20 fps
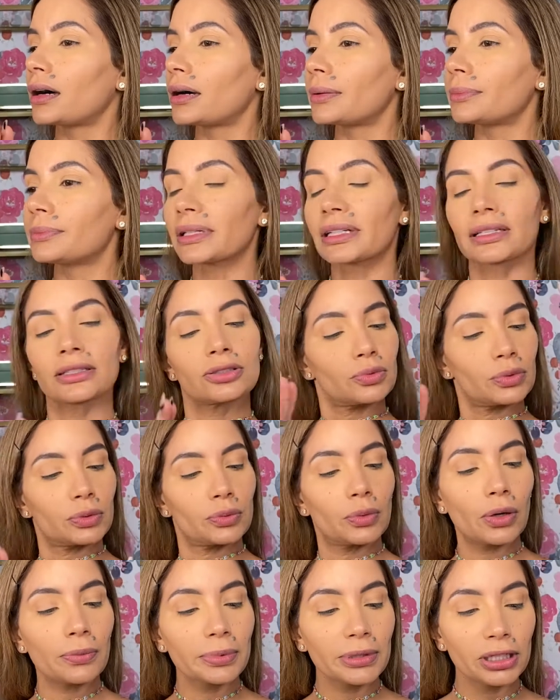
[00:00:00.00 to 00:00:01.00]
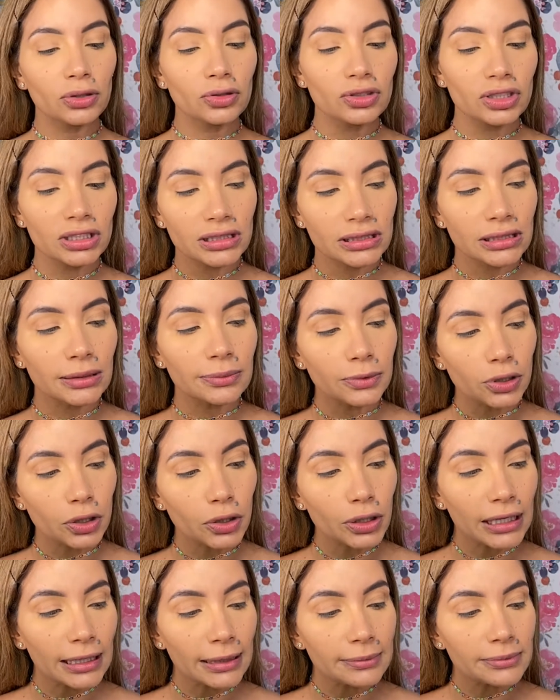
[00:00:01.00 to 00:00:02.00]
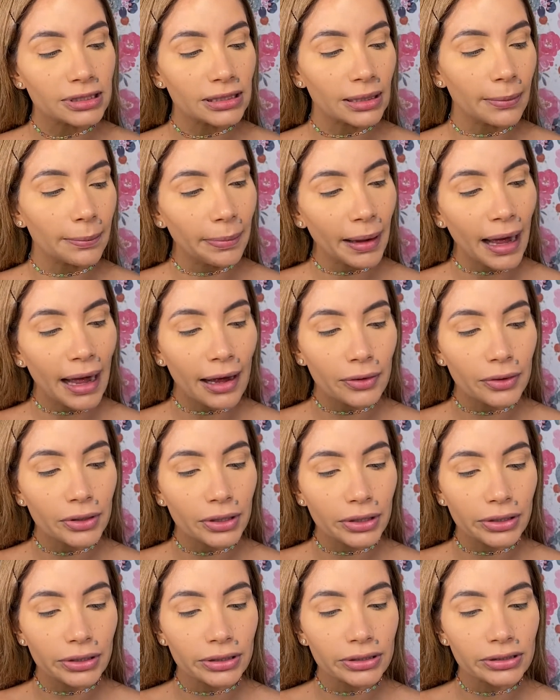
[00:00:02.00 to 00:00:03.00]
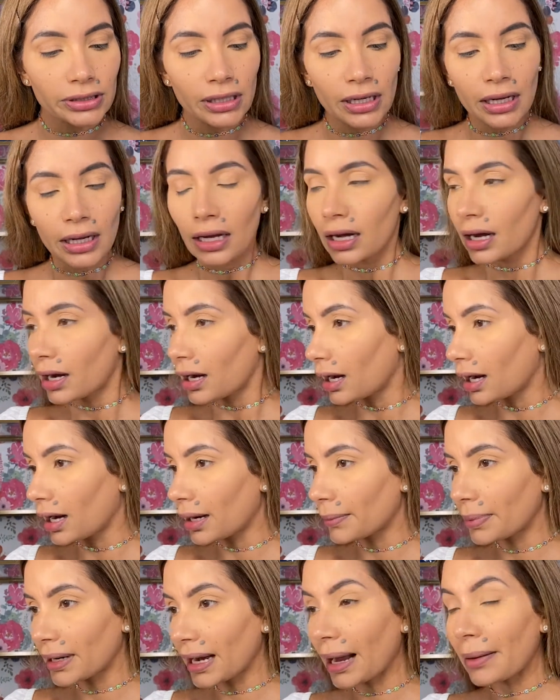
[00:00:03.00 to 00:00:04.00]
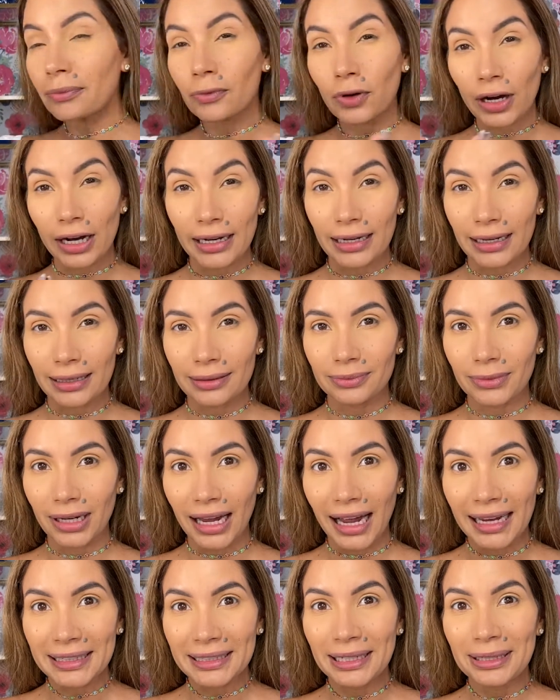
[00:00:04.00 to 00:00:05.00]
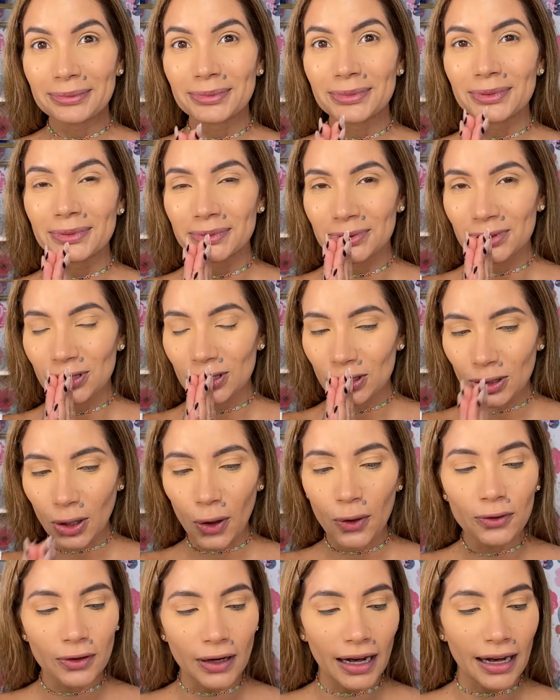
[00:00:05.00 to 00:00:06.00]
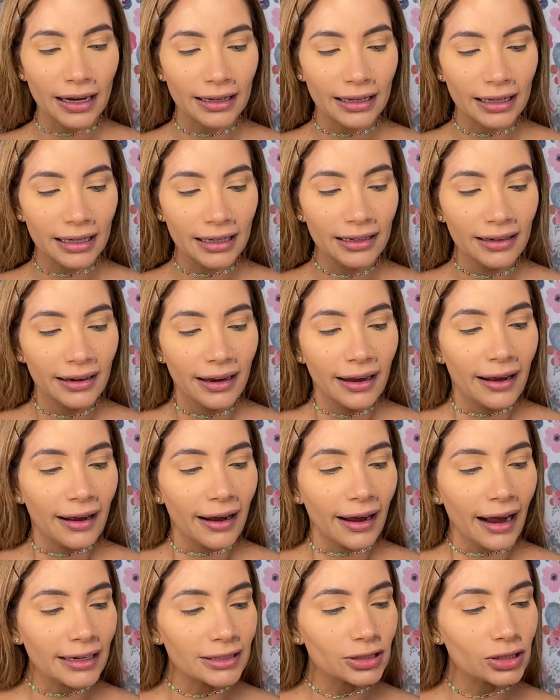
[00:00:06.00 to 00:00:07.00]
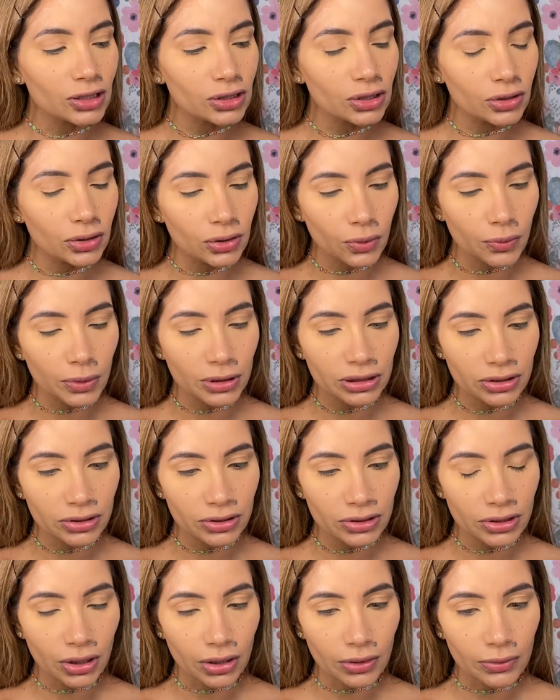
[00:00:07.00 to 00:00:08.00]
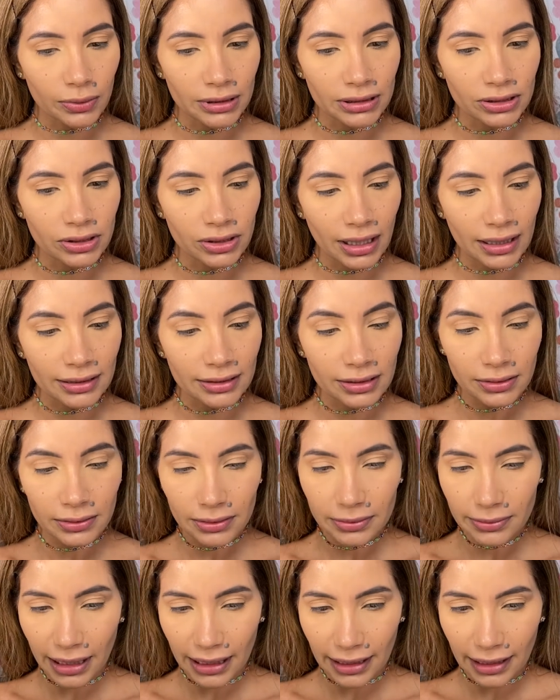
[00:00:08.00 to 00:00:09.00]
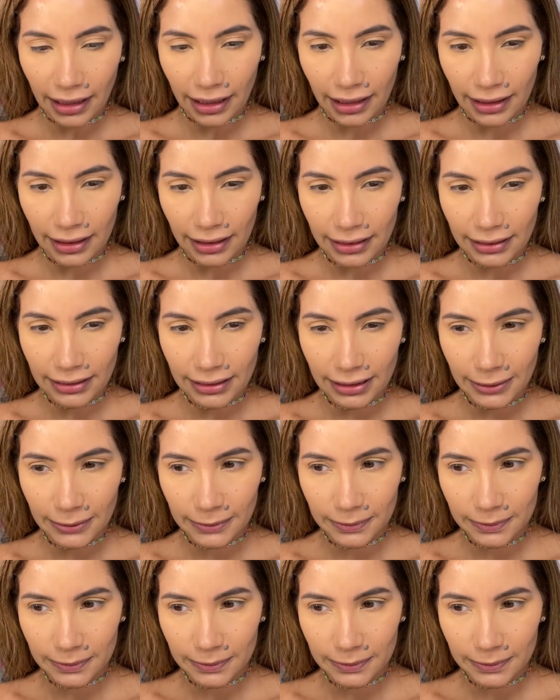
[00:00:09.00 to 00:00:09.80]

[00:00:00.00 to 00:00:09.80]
because we will be using some cream, some powders. But I'm ready. I am so ready. I just don't know what to start with. Should I start with my eyes?